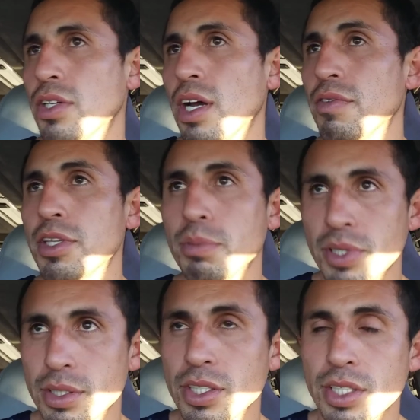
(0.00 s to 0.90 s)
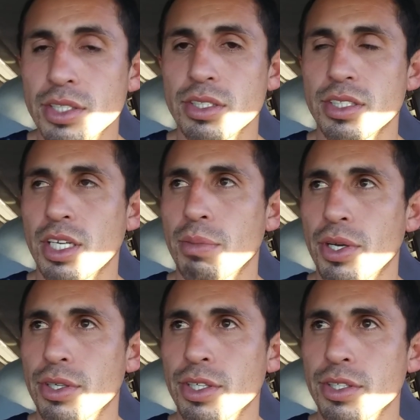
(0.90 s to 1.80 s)
have nothing but good things to say
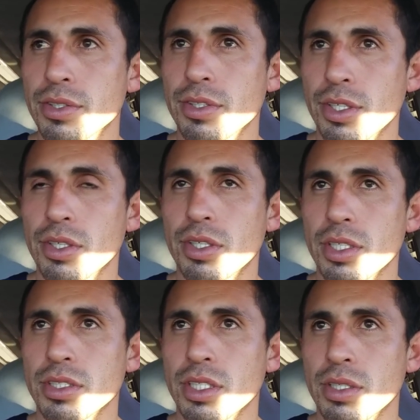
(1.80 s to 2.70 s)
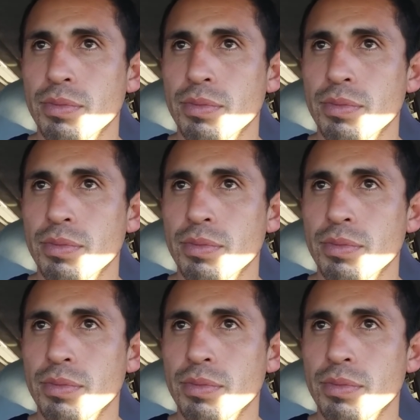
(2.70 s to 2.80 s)
about her. Because